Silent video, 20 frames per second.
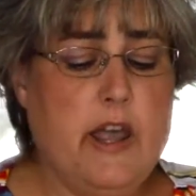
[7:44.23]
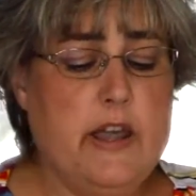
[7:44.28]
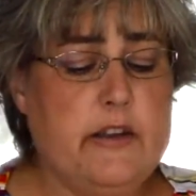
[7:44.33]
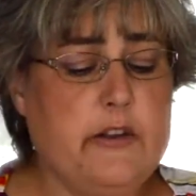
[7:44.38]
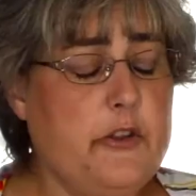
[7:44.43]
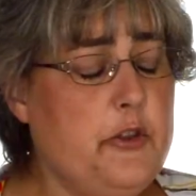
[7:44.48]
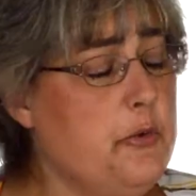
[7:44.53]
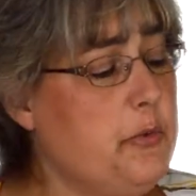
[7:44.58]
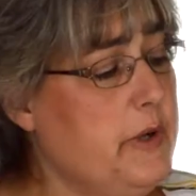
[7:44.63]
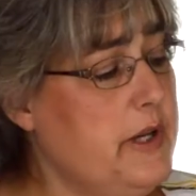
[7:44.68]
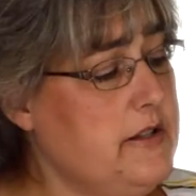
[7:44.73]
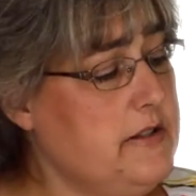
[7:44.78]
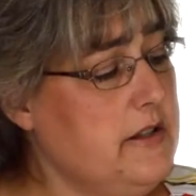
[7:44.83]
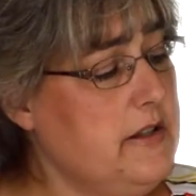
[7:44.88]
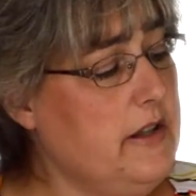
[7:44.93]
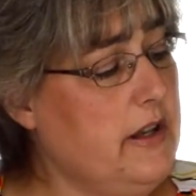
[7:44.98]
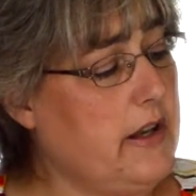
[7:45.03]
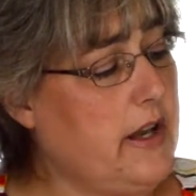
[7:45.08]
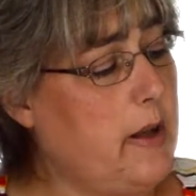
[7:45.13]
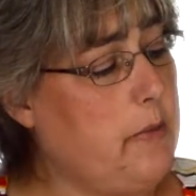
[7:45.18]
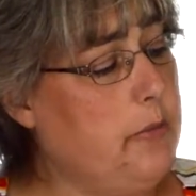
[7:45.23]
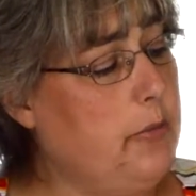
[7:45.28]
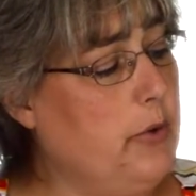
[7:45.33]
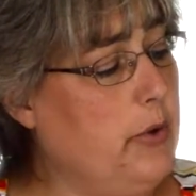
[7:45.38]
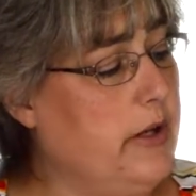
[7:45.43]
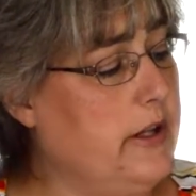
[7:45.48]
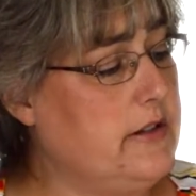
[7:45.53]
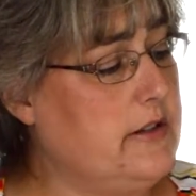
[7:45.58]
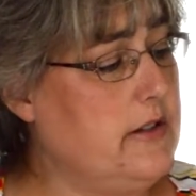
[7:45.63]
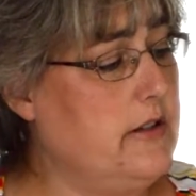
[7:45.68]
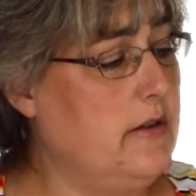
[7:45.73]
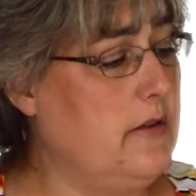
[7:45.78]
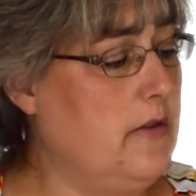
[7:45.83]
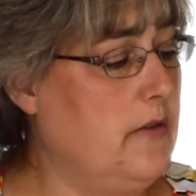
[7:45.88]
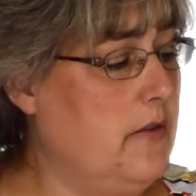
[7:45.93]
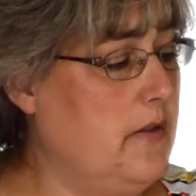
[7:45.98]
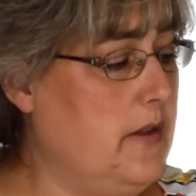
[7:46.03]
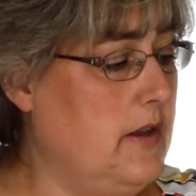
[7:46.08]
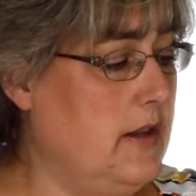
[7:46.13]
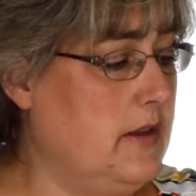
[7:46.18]
Now the reason that I put
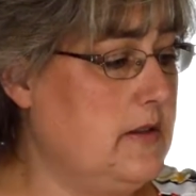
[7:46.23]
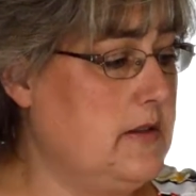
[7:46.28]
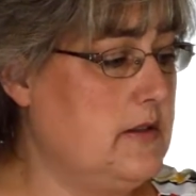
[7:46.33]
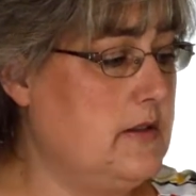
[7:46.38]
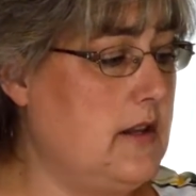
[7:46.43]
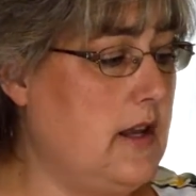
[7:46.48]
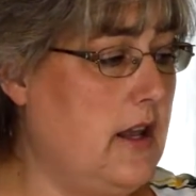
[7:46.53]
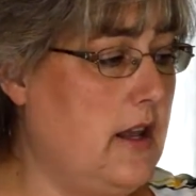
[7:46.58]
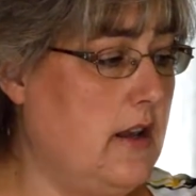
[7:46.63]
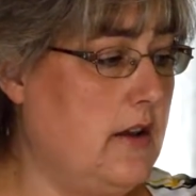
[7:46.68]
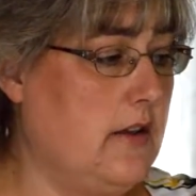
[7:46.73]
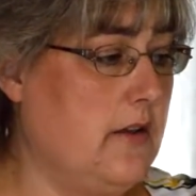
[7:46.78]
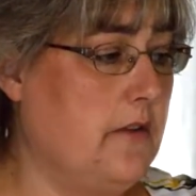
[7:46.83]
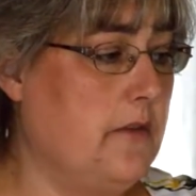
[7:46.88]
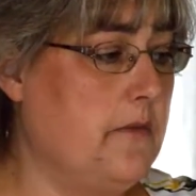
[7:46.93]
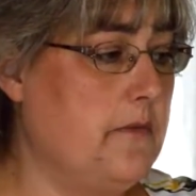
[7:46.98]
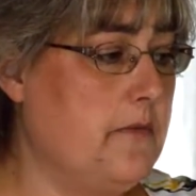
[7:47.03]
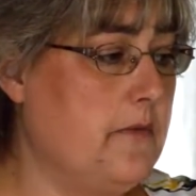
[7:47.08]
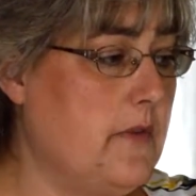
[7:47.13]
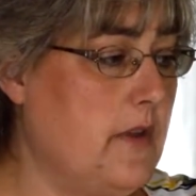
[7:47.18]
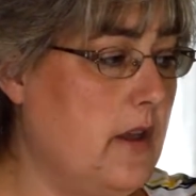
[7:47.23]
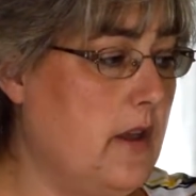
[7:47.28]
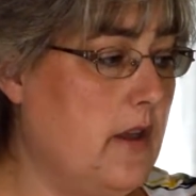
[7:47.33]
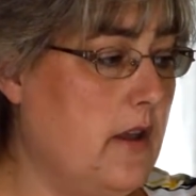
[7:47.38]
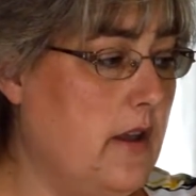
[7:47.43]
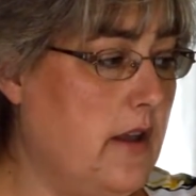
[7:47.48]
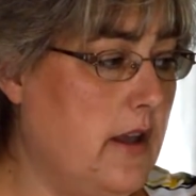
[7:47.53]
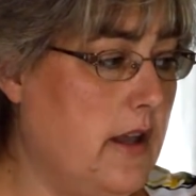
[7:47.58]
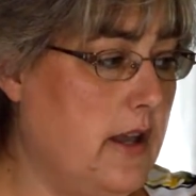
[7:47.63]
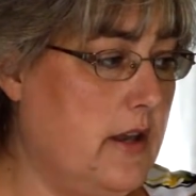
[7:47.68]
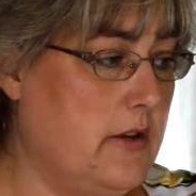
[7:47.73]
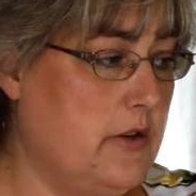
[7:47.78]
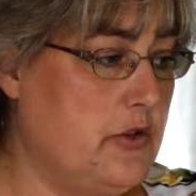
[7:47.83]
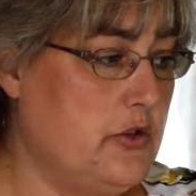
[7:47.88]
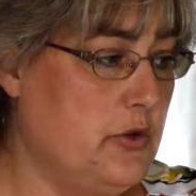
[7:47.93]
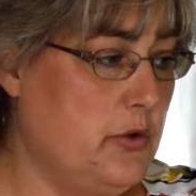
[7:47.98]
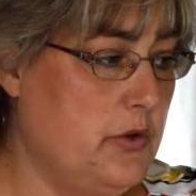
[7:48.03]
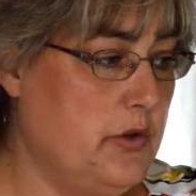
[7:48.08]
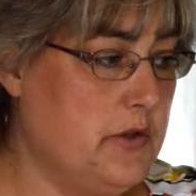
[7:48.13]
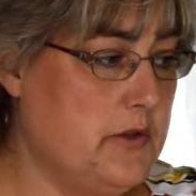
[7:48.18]
this in a
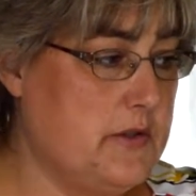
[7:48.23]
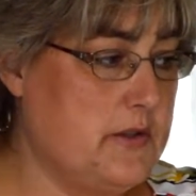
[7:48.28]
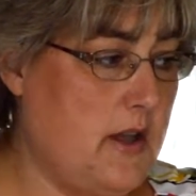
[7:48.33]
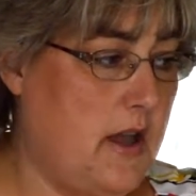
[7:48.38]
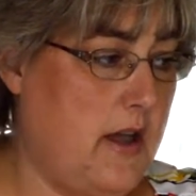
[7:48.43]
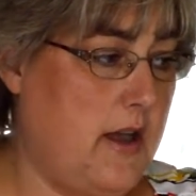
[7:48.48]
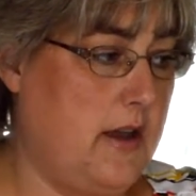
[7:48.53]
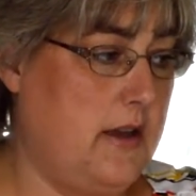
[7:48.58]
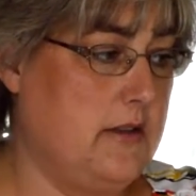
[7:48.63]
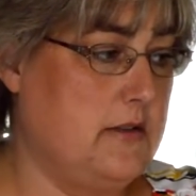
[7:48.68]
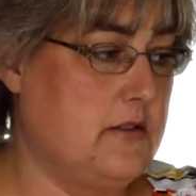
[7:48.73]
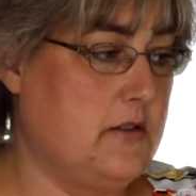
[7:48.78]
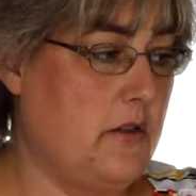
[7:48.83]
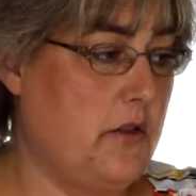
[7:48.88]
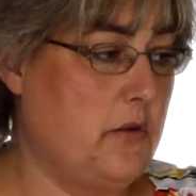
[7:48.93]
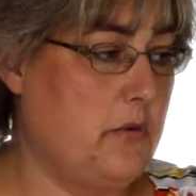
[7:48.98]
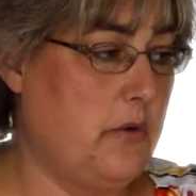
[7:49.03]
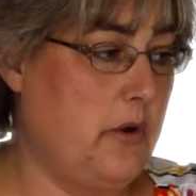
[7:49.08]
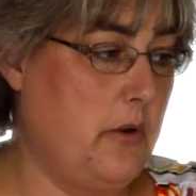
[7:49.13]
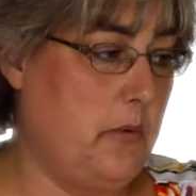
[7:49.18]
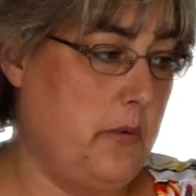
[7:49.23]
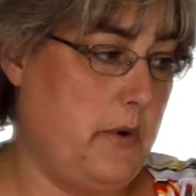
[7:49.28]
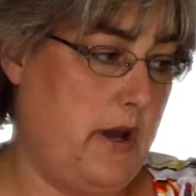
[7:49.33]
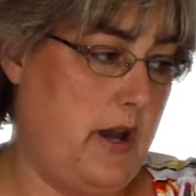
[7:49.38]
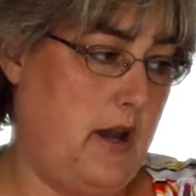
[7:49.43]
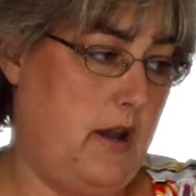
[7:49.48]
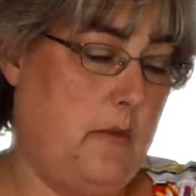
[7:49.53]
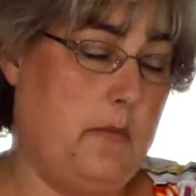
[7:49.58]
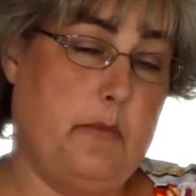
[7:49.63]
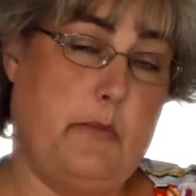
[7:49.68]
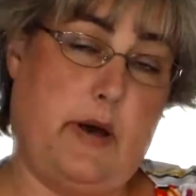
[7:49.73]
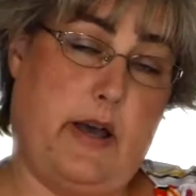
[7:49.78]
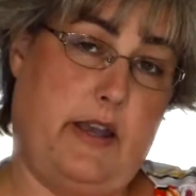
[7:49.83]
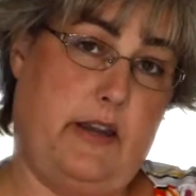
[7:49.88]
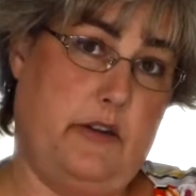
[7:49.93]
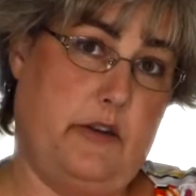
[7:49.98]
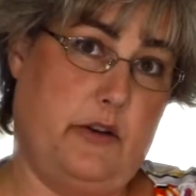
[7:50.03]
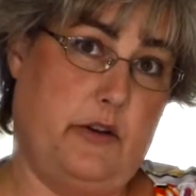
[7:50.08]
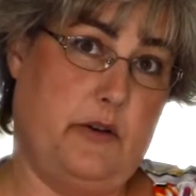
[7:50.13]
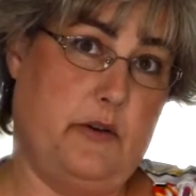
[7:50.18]
junior-sized 3-ring
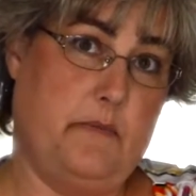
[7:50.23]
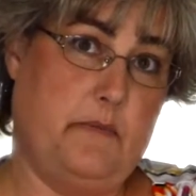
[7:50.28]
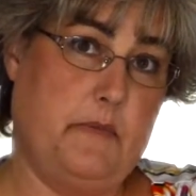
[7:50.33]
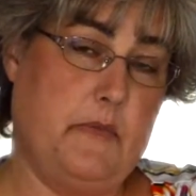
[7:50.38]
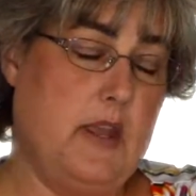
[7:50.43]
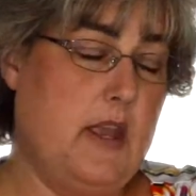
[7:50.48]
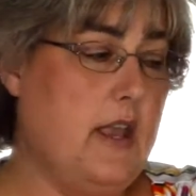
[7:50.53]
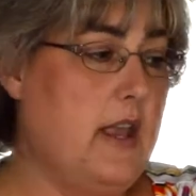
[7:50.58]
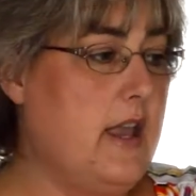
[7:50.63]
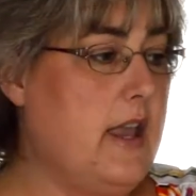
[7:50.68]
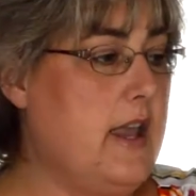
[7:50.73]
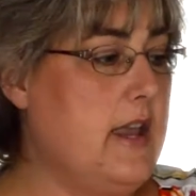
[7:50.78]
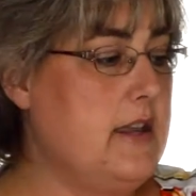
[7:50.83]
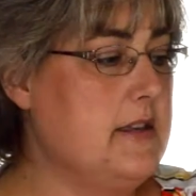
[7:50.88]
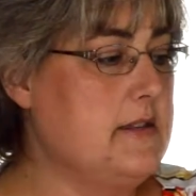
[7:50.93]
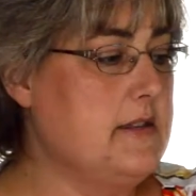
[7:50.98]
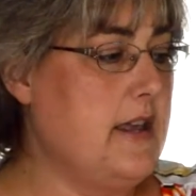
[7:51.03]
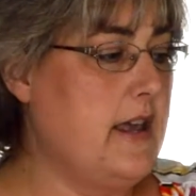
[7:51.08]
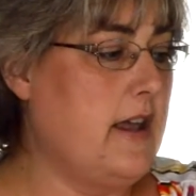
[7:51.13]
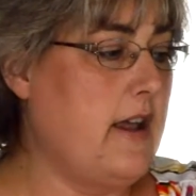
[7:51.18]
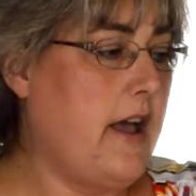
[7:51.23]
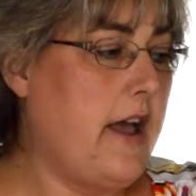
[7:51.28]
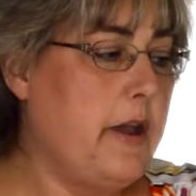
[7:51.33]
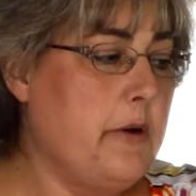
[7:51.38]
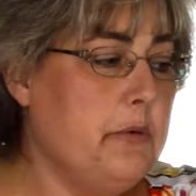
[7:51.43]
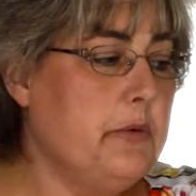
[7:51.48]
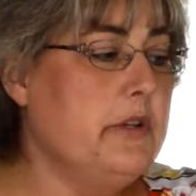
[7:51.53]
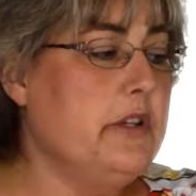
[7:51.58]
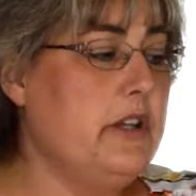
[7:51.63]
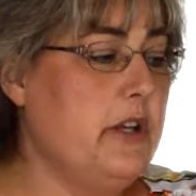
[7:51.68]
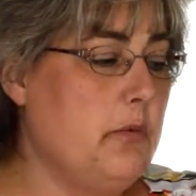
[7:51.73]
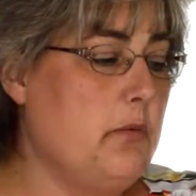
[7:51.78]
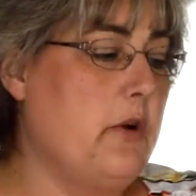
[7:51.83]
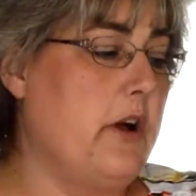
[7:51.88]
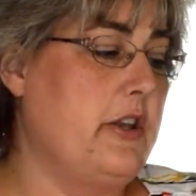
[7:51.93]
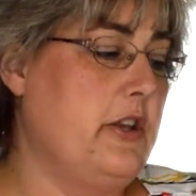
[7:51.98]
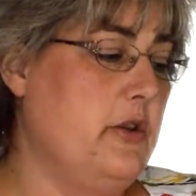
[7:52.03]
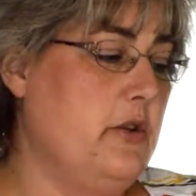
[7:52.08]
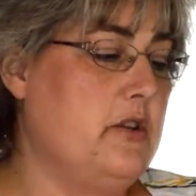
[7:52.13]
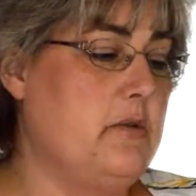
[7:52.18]
binder is that I really
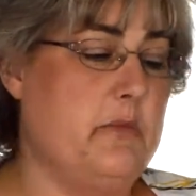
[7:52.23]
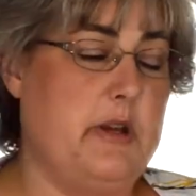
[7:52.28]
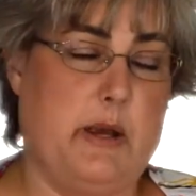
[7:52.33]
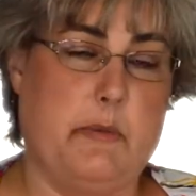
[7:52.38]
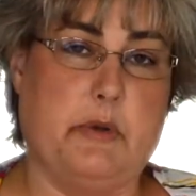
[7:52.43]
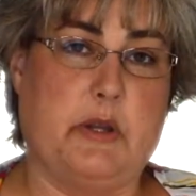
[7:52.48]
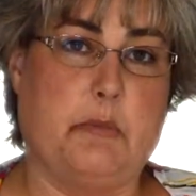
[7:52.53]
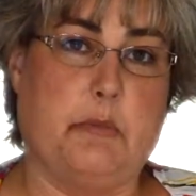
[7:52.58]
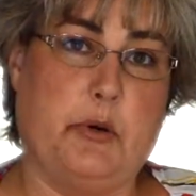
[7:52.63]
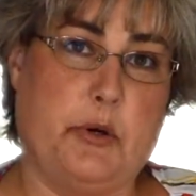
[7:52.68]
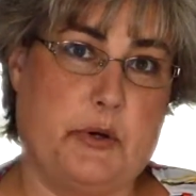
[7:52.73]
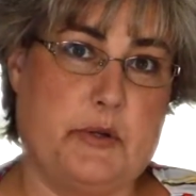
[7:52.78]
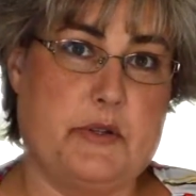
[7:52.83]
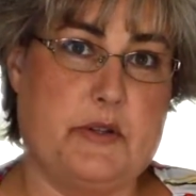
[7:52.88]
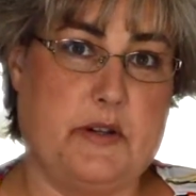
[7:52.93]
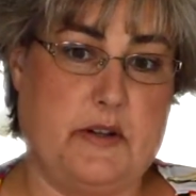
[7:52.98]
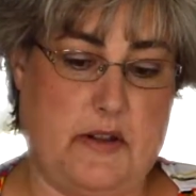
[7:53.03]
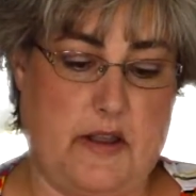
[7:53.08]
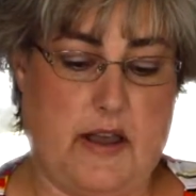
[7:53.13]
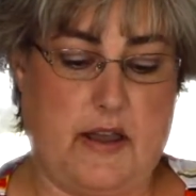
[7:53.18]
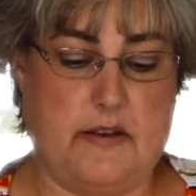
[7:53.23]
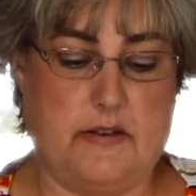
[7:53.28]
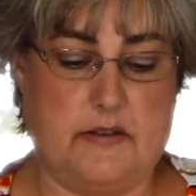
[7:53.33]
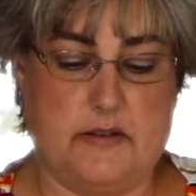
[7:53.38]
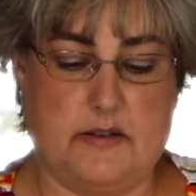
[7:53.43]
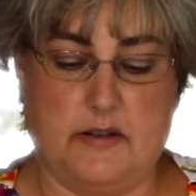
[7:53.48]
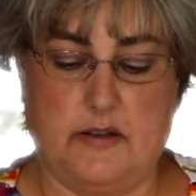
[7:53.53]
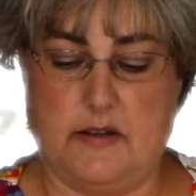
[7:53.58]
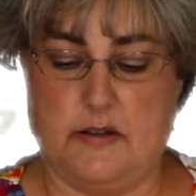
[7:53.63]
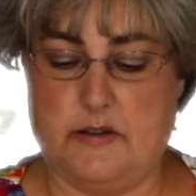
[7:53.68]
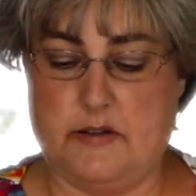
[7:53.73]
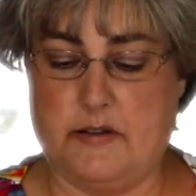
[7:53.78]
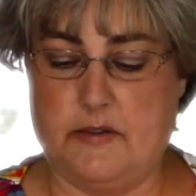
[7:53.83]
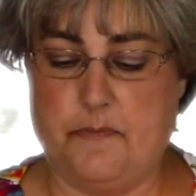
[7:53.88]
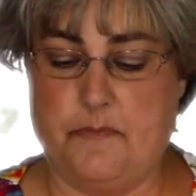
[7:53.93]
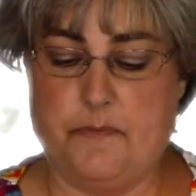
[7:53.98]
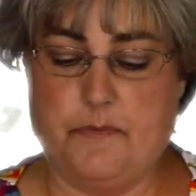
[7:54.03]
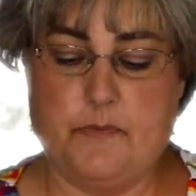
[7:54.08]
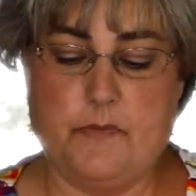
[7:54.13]
want you to be able to personalize this.